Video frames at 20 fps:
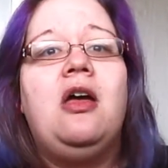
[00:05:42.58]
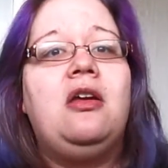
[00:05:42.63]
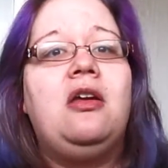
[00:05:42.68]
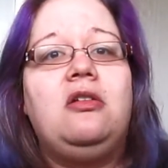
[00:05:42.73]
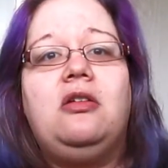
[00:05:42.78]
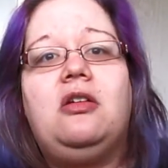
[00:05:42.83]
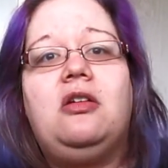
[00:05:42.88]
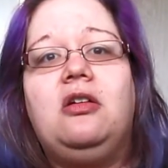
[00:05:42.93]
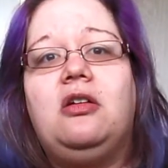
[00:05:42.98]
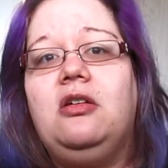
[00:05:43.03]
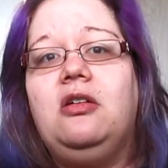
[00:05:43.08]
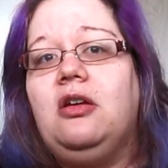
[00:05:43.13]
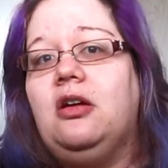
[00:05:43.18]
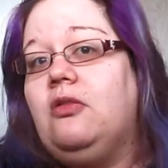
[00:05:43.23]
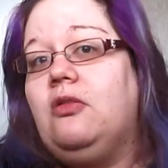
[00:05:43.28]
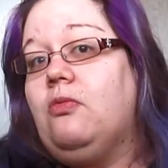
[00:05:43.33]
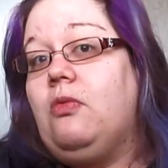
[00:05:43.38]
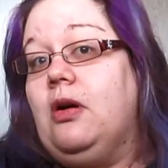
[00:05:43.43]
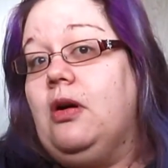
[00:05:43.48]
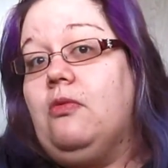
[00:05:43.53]
You know,
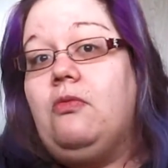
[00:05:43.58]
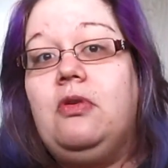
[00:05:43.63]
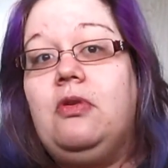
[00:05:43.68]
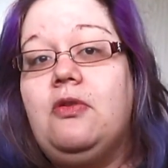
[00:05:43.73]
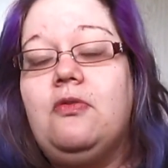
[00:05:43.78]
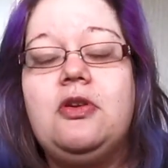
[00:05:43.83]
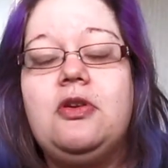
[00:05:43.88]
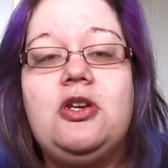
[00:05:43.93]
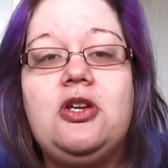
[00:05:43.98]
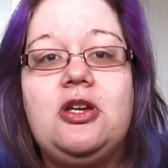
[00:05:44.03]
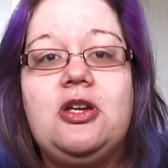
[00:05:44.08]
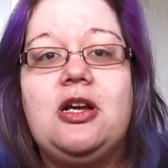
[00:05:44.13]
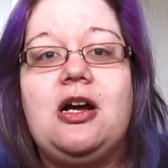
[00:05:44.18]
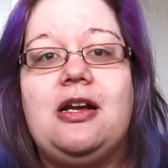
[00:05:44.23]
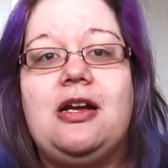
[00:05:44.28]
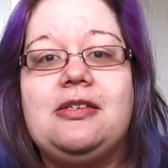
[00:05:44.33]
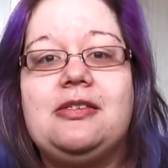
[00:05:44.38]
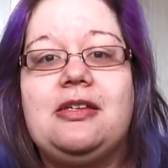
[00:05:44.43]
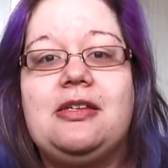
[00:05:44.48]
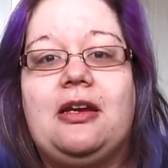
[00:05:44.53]
what, what, what do you
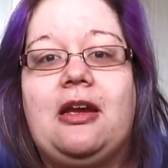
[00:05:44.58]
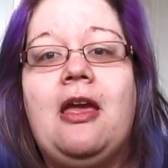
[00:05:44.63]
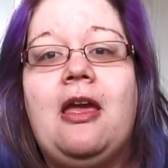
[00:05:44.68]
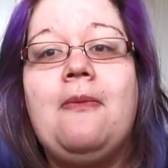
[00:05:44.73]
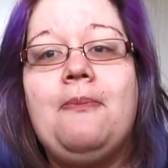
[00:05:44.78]
guys think?